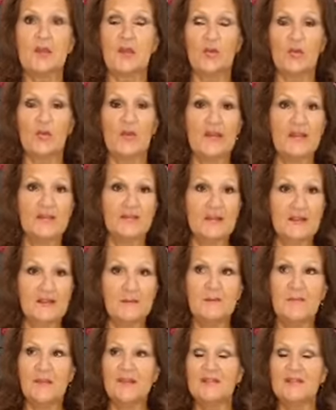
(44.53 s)
crazy
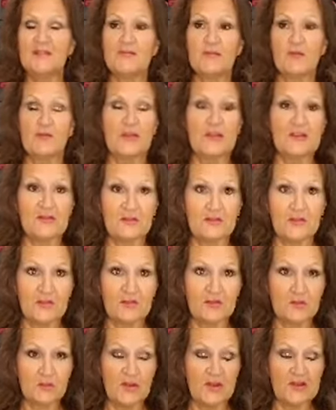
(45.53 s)
misinformation
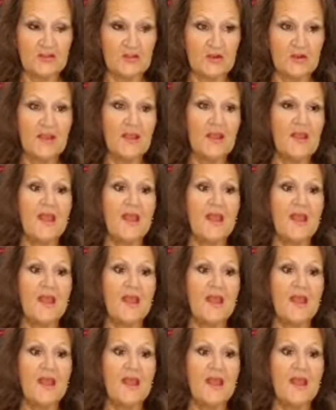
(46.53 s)
situation.